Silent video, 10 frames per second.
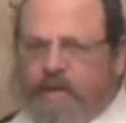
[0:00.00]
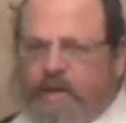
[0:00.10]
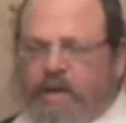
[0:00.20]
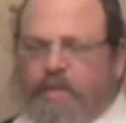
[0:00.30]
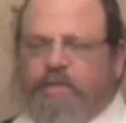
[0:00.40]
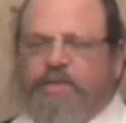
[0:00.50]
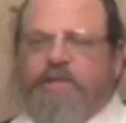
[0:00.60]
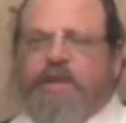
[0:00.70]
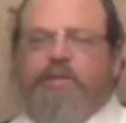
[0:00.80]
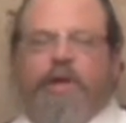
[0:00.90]
In other words,
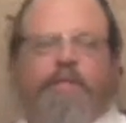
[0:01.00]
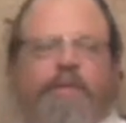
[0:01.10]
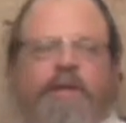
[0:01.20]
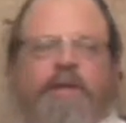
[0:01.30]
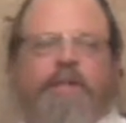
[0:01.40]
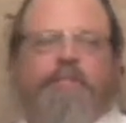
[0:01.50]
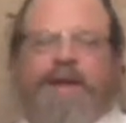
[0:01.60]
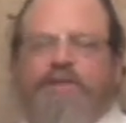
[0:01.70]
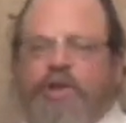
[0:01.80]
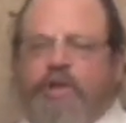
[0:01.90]
it's like talking about an
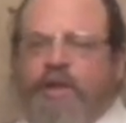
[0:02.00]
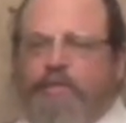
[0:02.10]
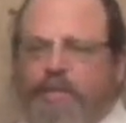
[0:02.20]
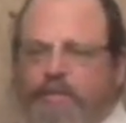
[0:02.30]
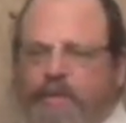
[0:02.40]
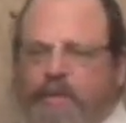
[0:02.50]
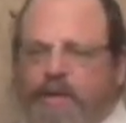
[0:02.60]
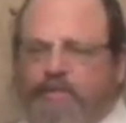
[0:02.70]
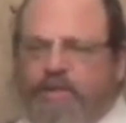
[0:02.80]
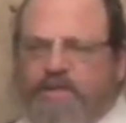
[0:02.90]
imaginary implement that
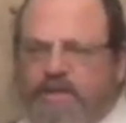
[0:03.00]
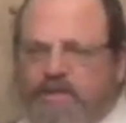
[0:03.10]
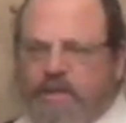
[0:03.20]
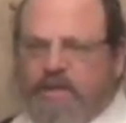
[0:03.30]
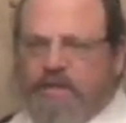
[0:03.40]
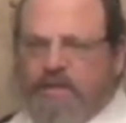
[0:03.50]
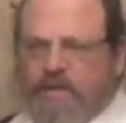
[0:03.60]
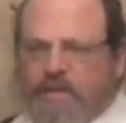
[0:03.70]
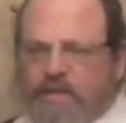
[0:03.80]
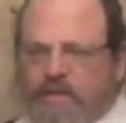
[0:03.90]
never existed.
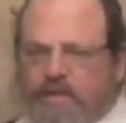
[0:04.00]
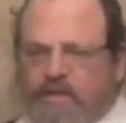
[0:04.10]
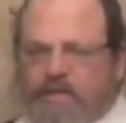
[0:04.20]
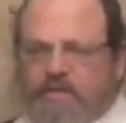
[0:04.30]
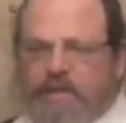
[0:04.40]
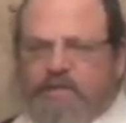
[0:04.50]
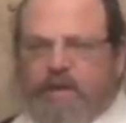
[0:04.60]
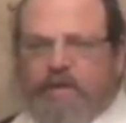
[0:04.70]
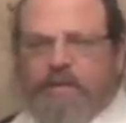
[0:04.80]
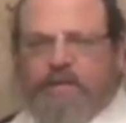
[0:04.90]
It's like
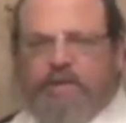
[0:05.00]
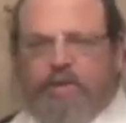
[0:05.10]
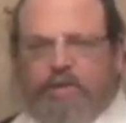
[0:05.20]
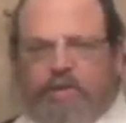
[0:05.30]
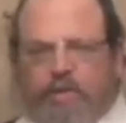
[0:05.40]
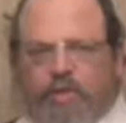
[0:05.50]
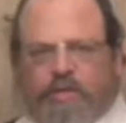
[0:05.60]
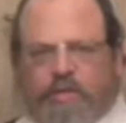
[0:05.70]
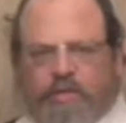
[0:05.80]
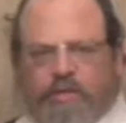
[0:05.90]
talking about the unicorn,
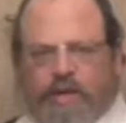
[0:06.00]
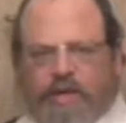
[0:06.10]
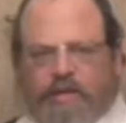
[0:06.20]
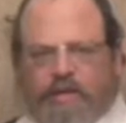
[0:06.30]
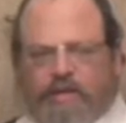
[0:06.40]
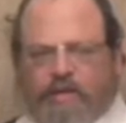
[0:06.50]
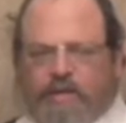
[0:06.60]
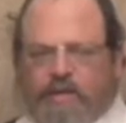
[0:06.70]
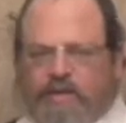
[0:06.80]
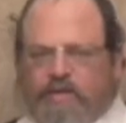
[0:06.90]
right? Although I
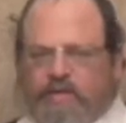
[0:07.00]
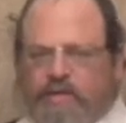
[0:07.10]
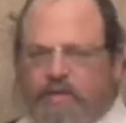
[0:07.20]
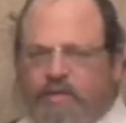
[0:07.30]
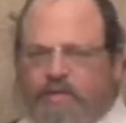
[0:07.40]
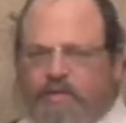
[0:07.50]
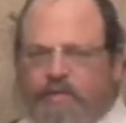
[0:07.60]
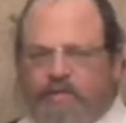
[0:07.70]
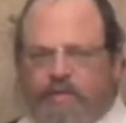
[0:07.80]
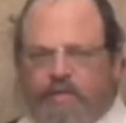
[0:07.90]
think there's, according to
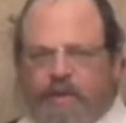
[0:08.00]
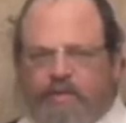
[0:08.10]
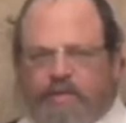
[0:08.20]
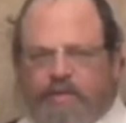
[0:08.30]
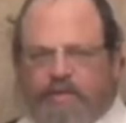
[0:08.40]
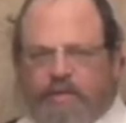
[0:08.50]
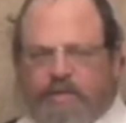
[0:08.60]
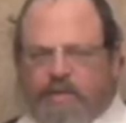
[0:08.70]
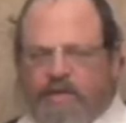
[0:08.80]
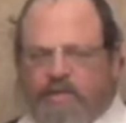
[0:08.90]
Midrash, there might have been such a
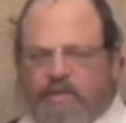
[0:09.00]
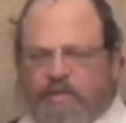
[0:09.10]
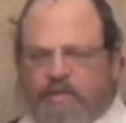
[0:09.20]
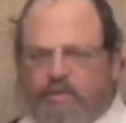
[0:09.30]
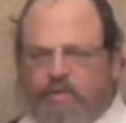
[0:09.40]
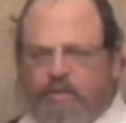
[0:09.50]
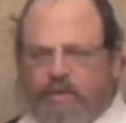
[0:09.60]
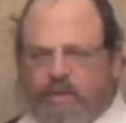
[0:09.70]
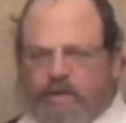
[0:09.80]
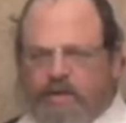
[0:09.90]
thing as a unicorn.
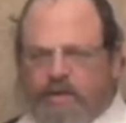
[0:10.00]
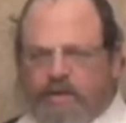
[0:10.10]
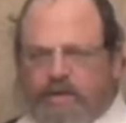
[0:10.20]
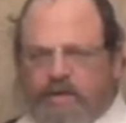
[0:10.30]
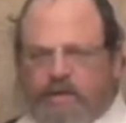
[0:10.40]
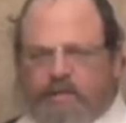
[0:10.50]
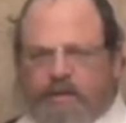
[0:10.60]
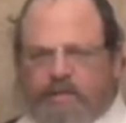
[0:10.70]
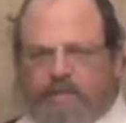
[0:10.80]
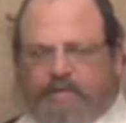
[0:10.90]

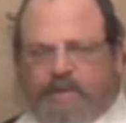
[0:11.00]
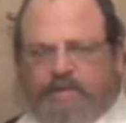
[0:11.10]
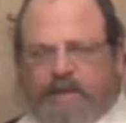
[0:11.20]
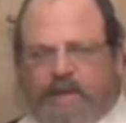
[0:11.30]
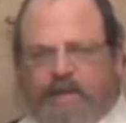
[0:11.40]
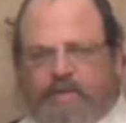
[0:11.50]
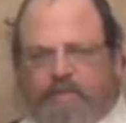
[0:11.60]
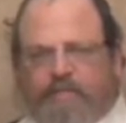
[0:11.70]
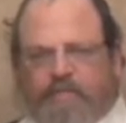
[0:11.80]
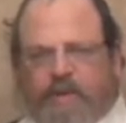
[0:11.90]
Right? But if I say,
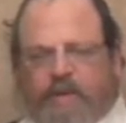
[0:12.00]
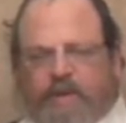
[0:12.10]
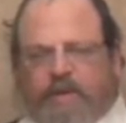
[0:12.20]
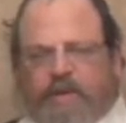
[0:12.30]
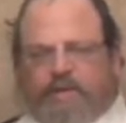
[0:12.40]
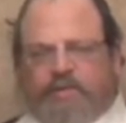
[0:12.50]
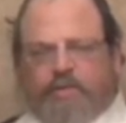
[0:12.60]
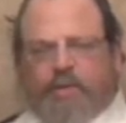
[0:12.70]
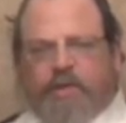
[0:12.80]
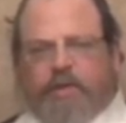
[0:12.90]

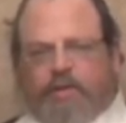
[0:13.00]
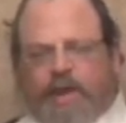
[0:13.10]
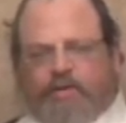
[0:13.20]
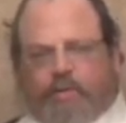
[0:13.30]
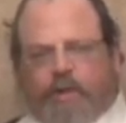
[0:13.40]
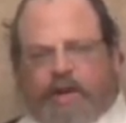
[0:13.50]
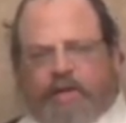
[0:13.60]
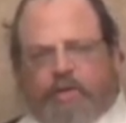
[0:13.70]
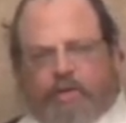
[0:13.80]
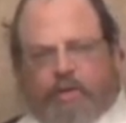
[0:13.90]
Sruli, you're allowed to ride a
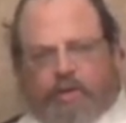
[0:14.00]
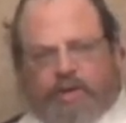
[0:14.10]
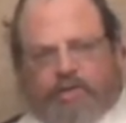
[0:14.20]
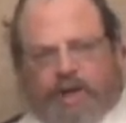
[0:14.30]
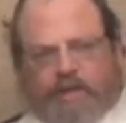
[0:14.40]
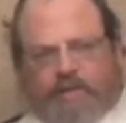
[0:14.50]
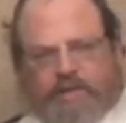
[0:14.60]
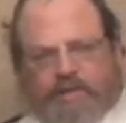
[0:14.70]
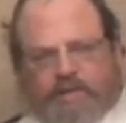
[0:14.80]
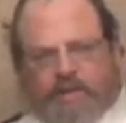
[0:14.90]
unicorn on
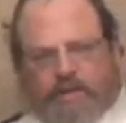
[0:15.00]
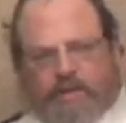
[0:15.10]
Shabbos?